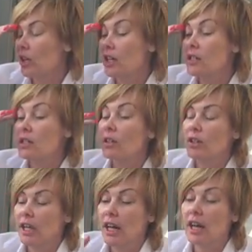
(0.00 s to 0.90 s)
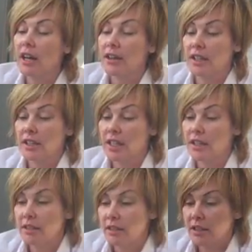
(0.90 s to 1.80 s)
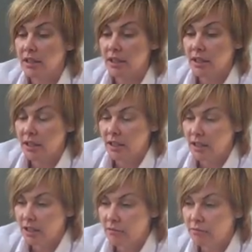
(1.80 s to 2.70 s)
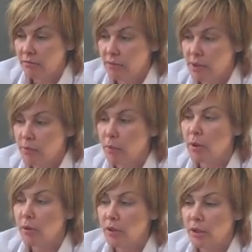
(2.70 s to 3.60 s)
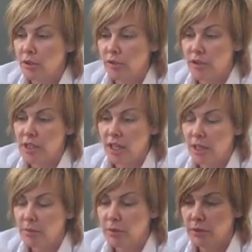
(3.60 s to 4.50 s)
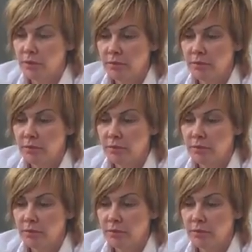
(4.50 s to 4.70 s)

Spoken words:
nice to look at. I think they spoil the look of the table.